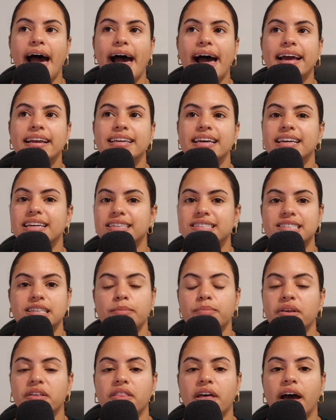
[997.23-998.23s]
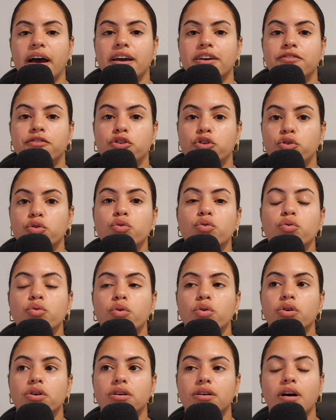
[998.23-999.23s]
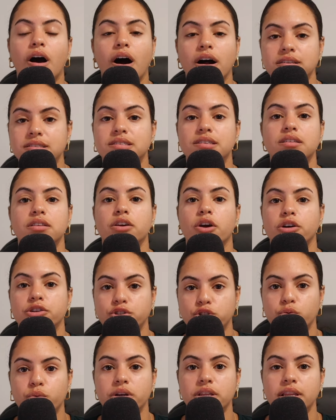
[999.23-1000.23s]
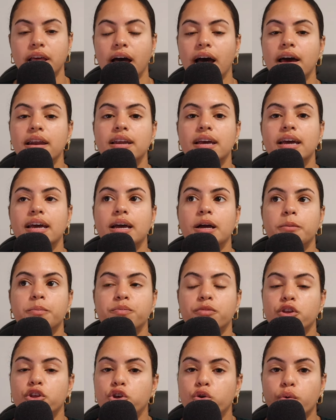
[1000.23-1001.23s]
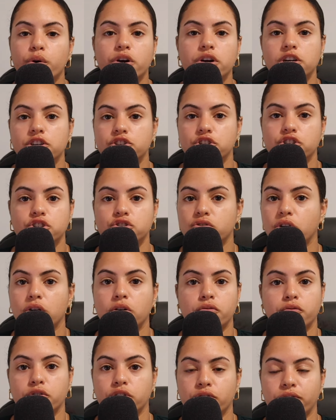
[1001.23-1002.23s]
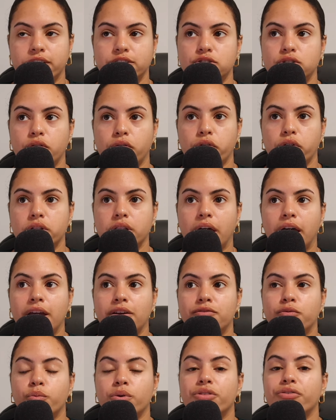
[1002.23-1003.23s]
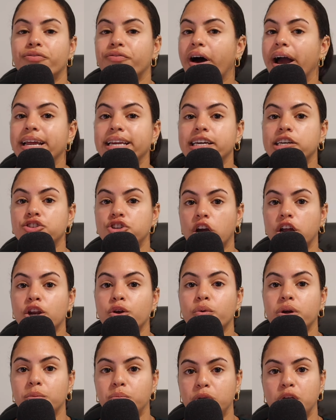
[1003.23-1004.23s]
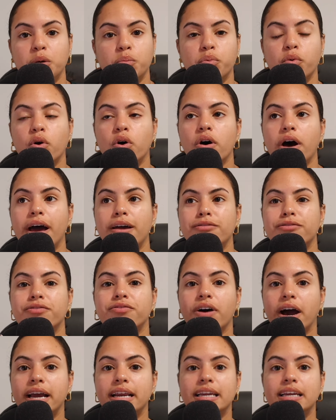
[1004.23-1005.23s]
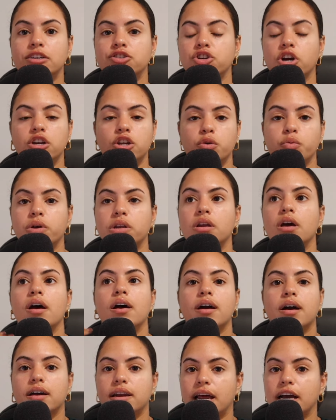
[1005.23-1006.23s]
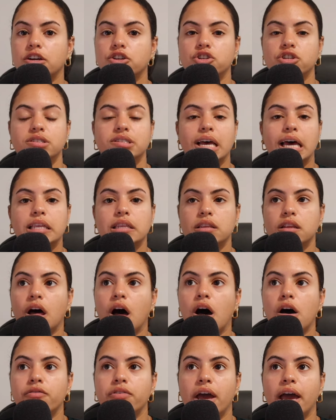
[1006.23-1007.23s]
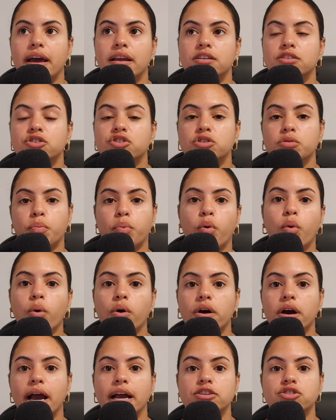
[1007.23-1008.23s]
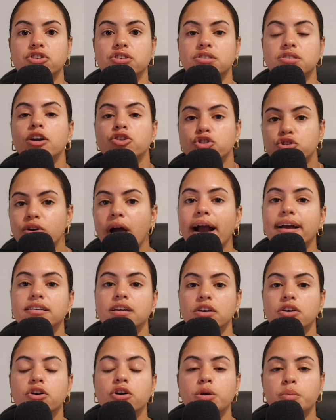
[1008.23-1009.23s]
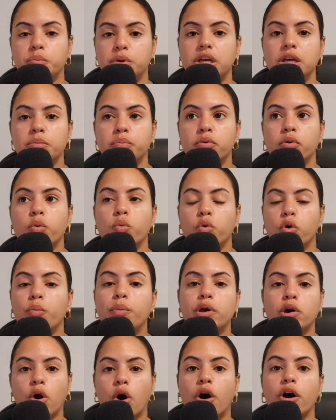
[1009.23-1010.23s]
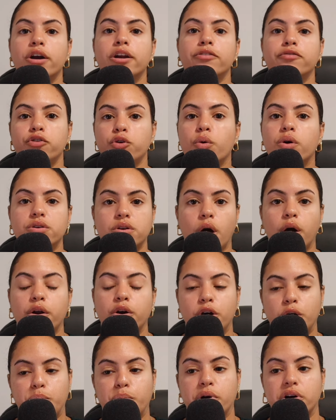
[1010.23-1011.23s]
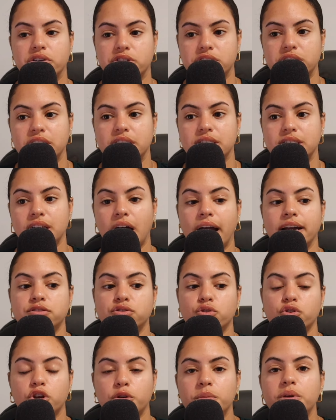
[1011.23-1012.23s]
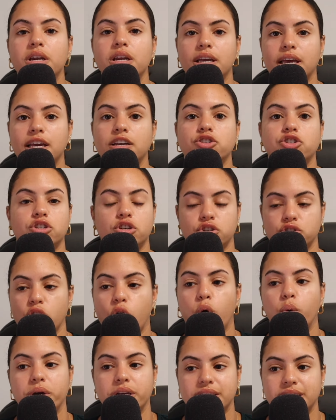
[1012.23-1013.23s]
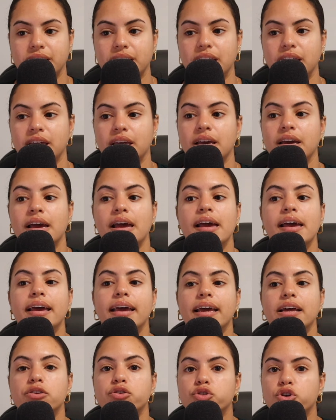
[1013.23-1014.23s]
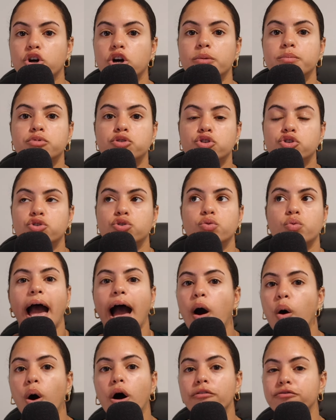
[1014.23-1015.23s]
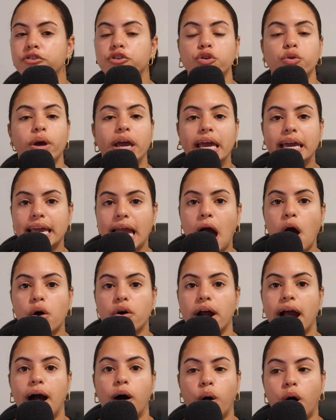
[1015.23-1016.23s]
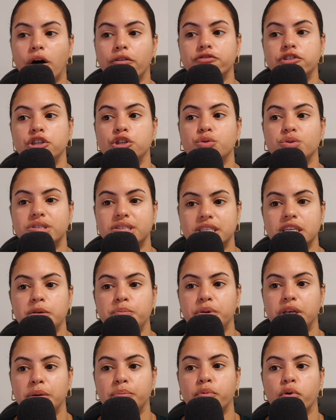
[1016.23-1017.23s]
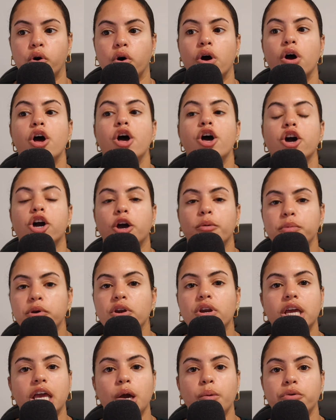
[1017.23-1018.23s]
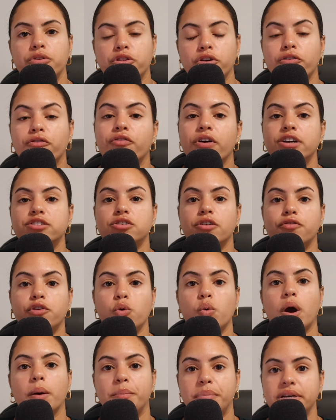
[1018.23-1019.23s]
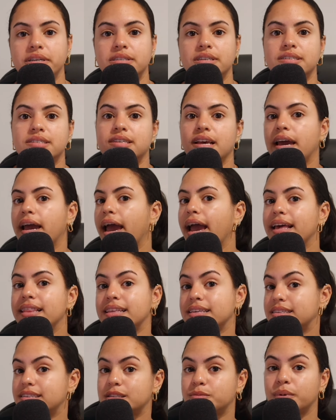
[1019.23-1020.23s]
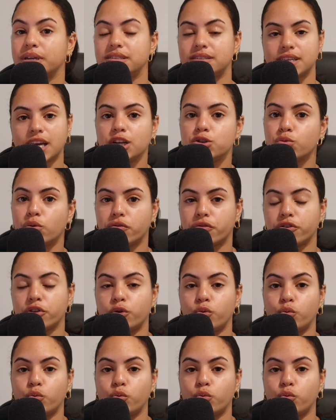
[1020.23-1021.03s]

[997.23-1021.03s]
And it is something that if you constantly are doing that, you are going to just struggle for the rest of your life with finding genuine people and finding genuine connections and love and support. And just attracting good people will be hard if you are not a good person inside. So communication is always key in terms to how often you hang out or how often you see people. Communicate with your friends if you are busy. Say, hey, this is my schedule for